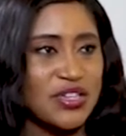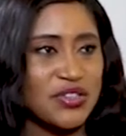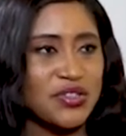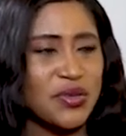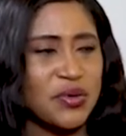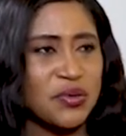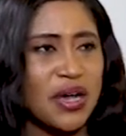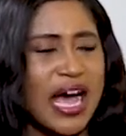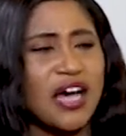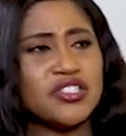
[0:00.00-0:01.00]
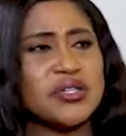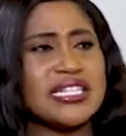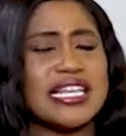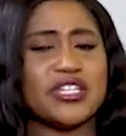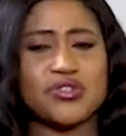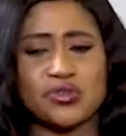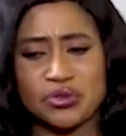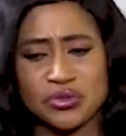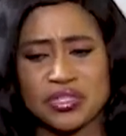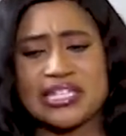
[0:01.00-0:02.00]
So, how do you intend to
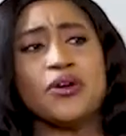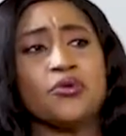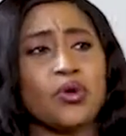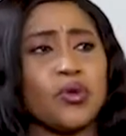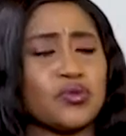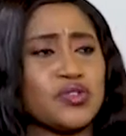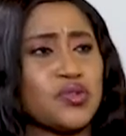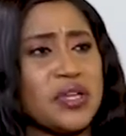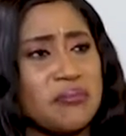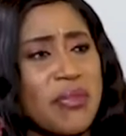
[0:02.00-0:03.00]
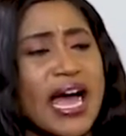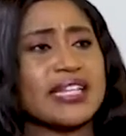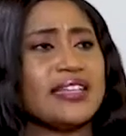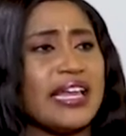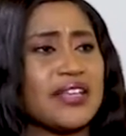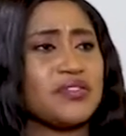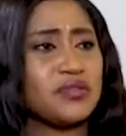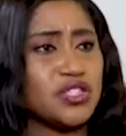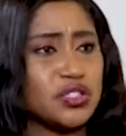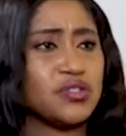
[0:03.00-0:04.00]
use that role to impact the lives
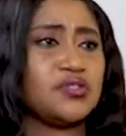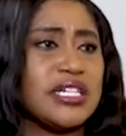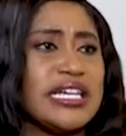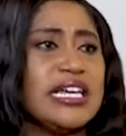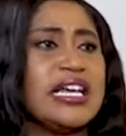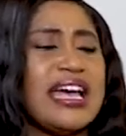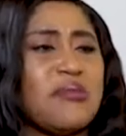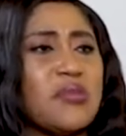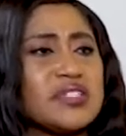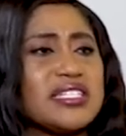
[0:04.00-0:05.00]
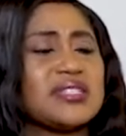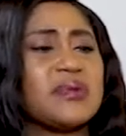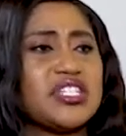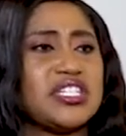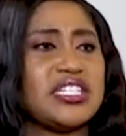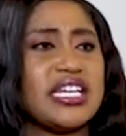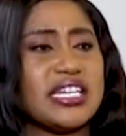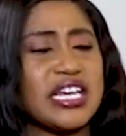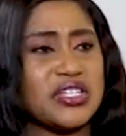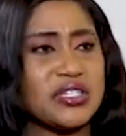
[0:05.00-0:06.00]
of children, and most especially the
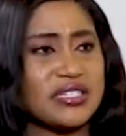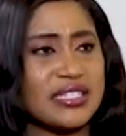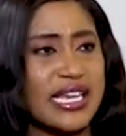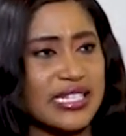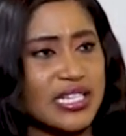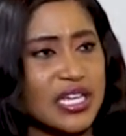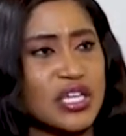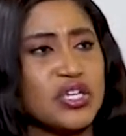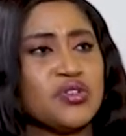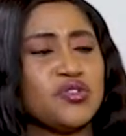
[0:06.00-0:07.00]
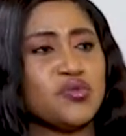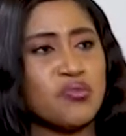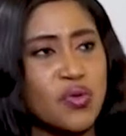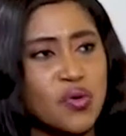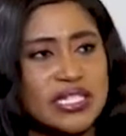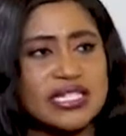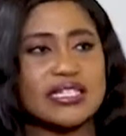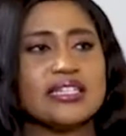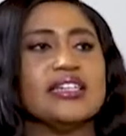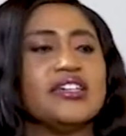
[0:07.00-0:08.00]
educational sector, to
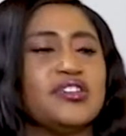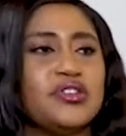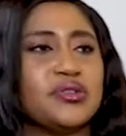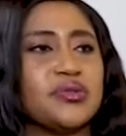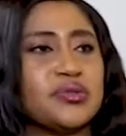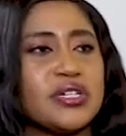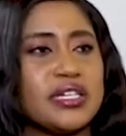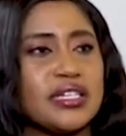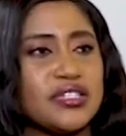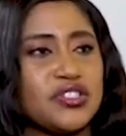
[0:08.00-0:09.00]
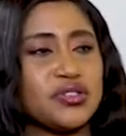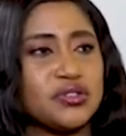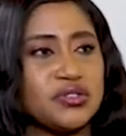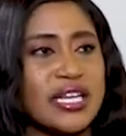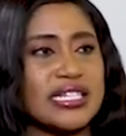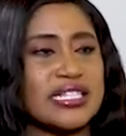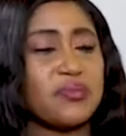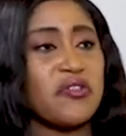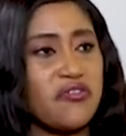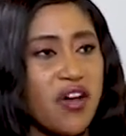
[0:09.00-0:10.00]
boost, children's
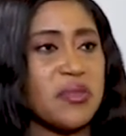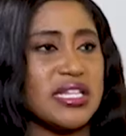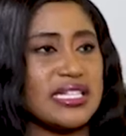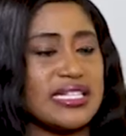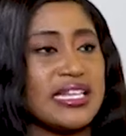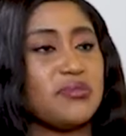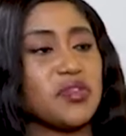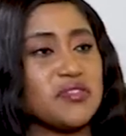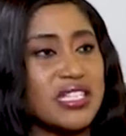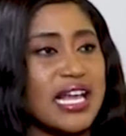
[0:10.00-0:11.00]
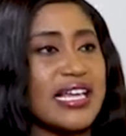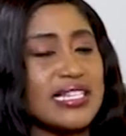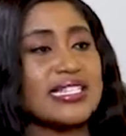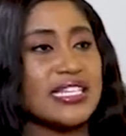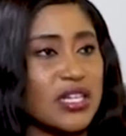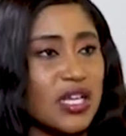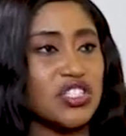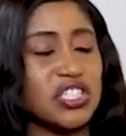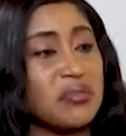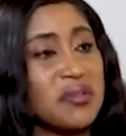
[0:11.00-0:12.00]
performance in terms of science, technology, and